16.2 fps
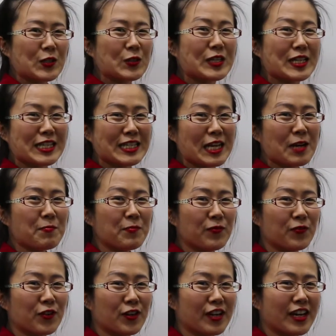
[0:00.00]
So the sum
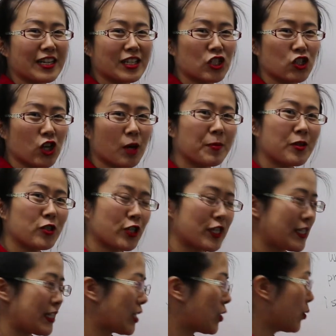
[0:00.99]
for a geometric
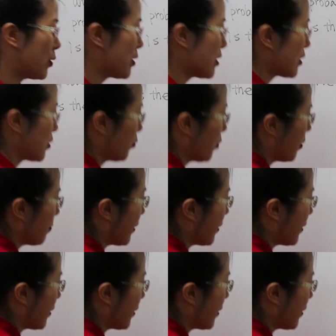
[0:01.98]
sequence will